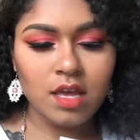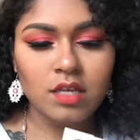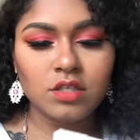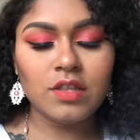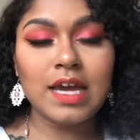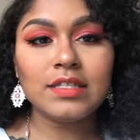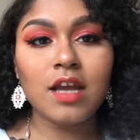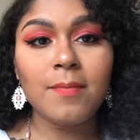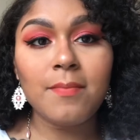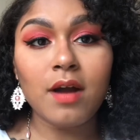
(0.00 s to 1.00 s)
So that's
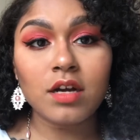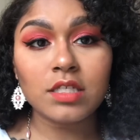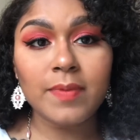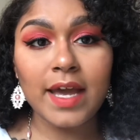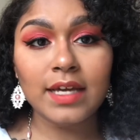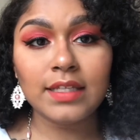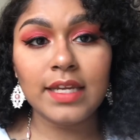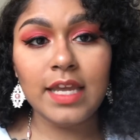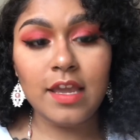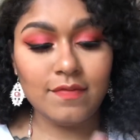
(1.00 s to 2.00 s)
our Mars
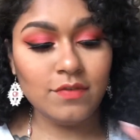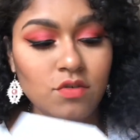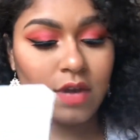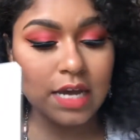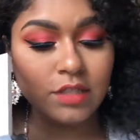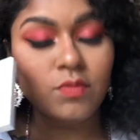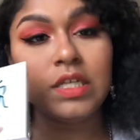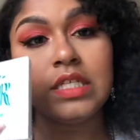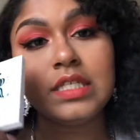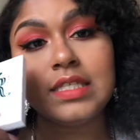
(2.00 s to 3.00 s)
palette. If you guys
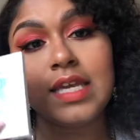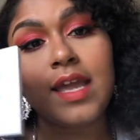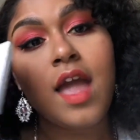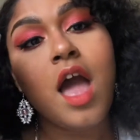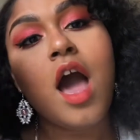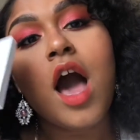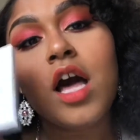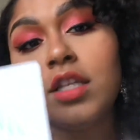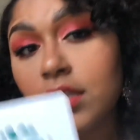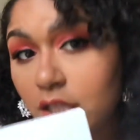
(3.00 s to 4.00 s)
wanted to see
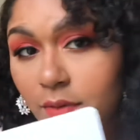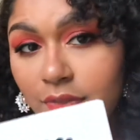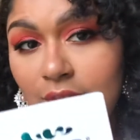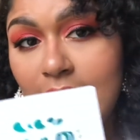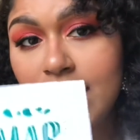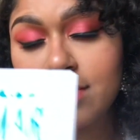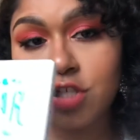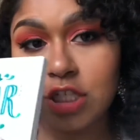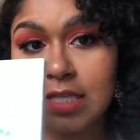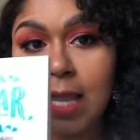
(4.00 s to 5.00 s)
a look with that,
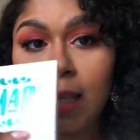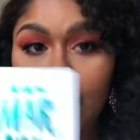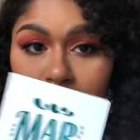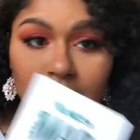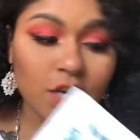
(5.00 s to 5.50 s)
just let me